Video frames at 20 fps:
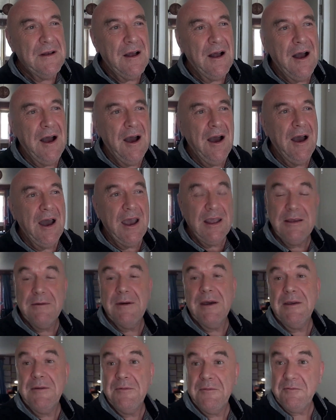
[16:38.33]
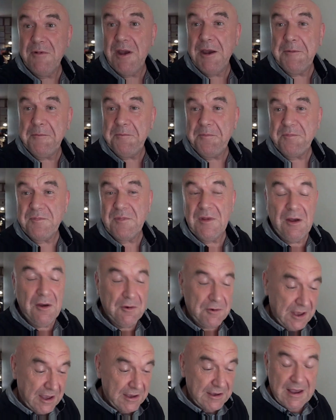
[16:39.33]
Uh, anyway, right
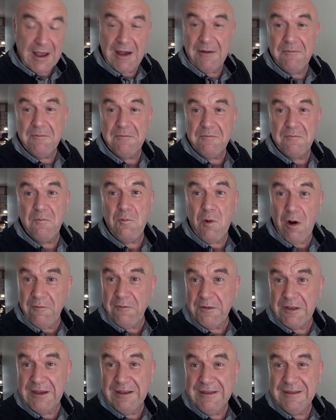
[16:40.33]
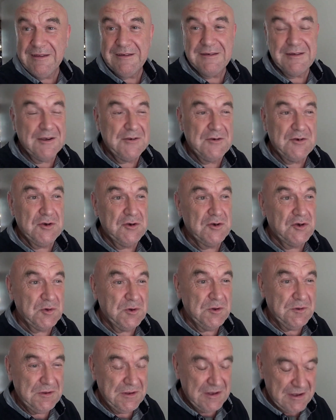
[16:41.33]
okay, I'm waffling as
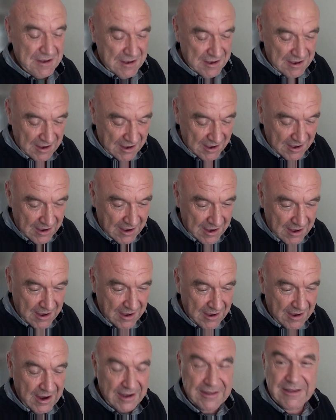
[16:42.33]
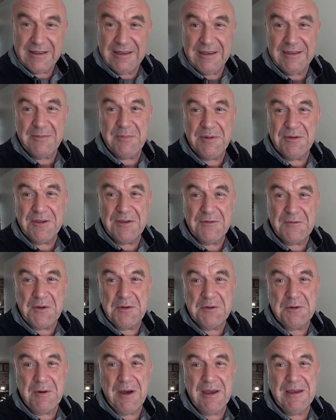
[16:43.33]
usual, uh, and I need to put this
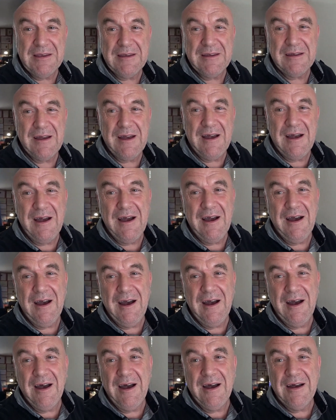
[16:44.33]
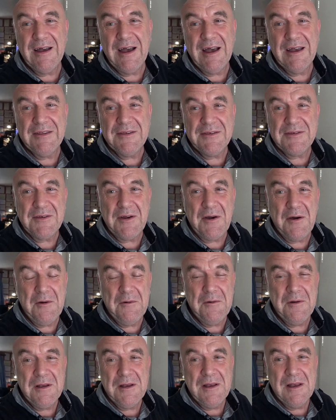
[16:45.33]
food away. Uh, and
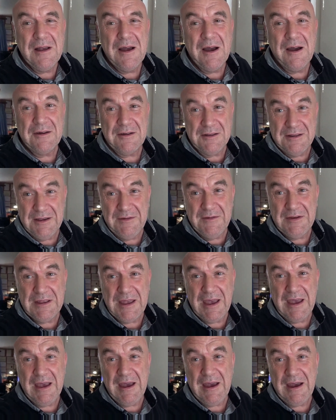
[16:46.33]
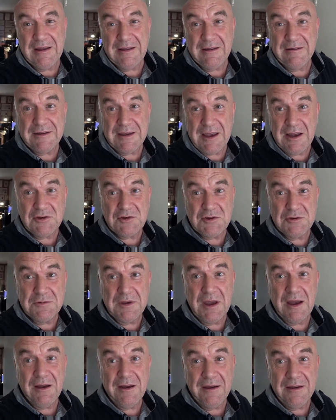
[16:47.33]
so I'm going to leave it there, and I'll catch you
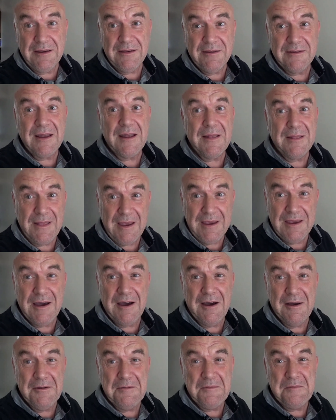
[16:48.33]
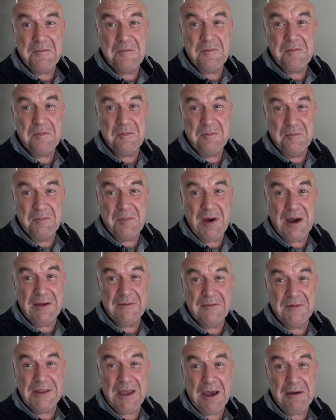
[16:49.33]
guys later.
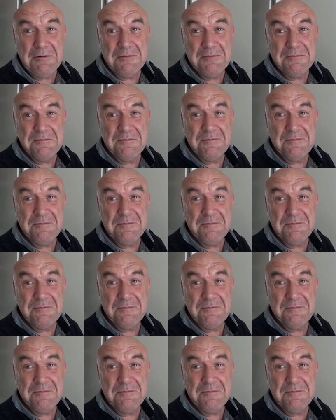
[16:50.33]
Bye for now.